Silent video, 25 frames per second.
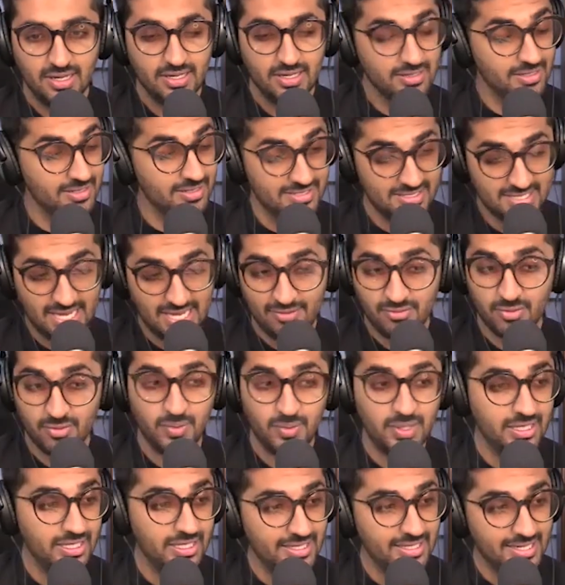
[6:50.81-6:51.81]
The Discover
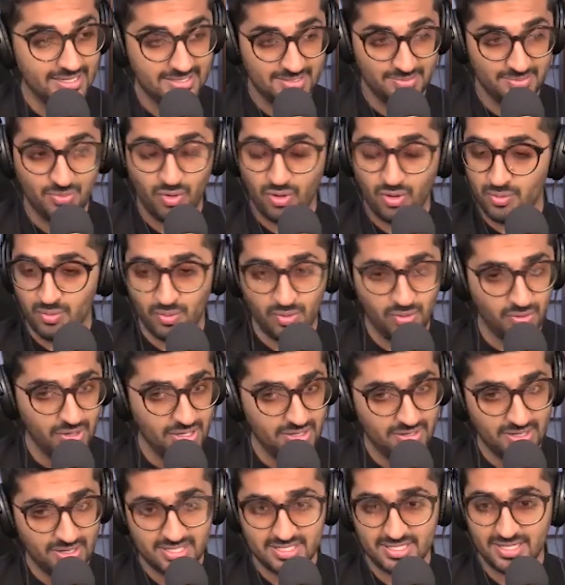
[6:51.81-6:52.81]
Weekly gets more and more
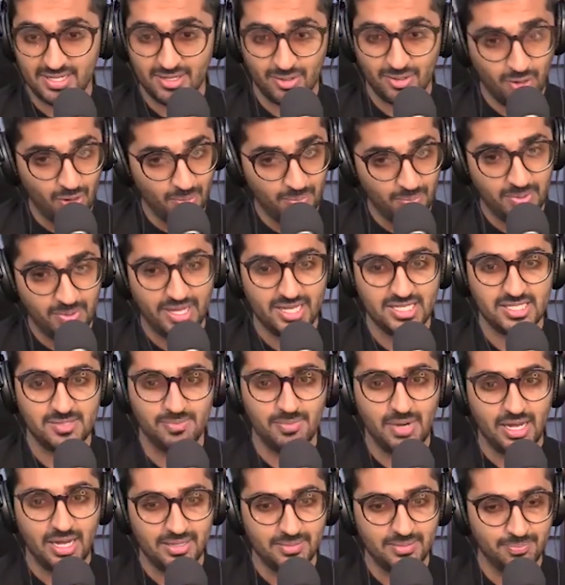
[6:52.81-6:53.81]
interesting and complex
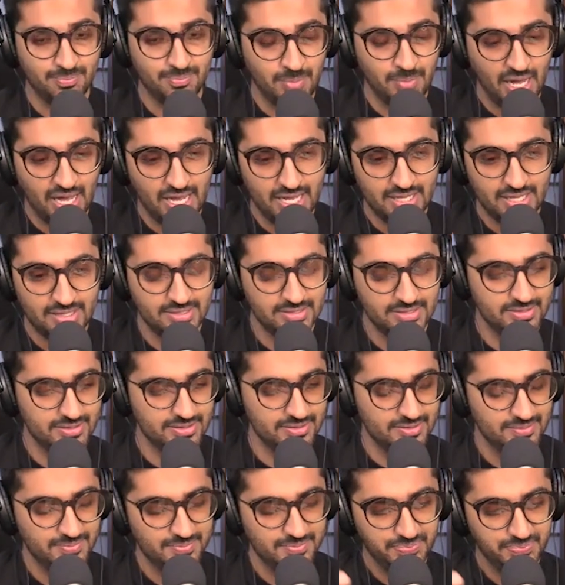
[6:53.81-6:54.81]
by by the,
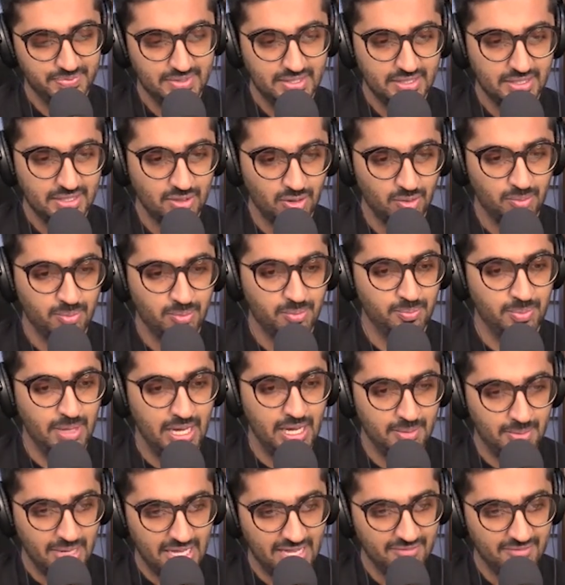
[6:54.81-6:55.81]
you know,
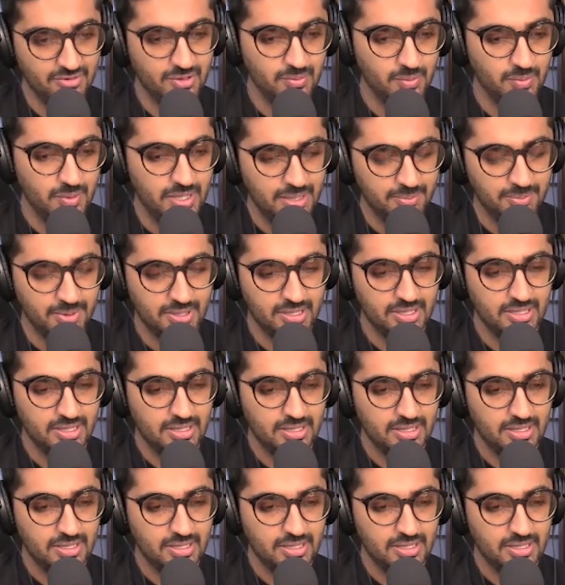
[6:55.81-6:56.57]
by by every week. But